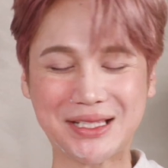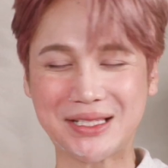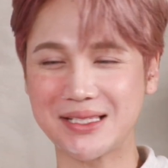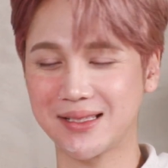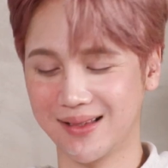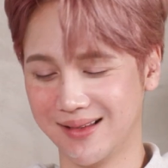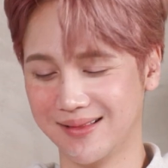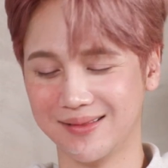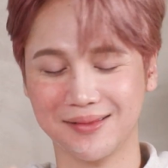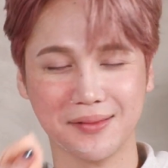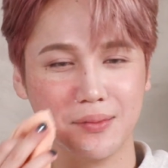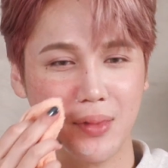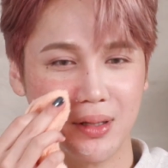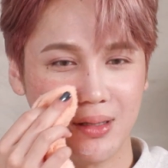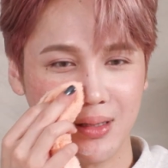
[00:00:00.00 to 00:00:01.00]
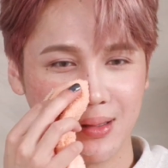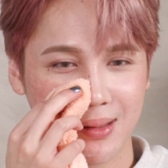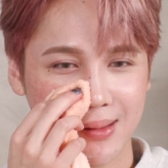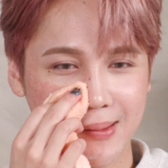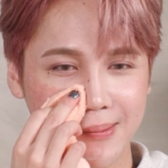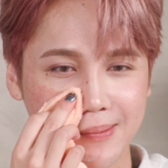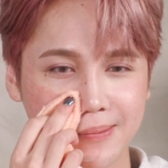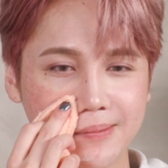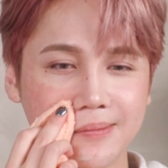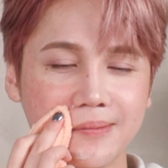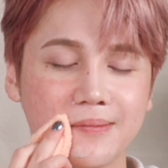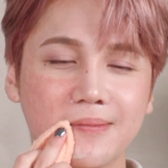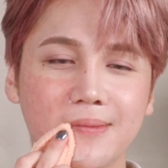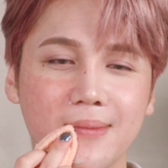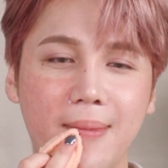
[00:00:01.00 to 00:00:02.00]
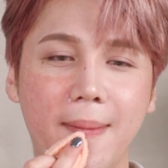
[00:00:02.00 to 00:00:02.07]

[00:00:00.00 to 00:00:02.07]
And then it dries out.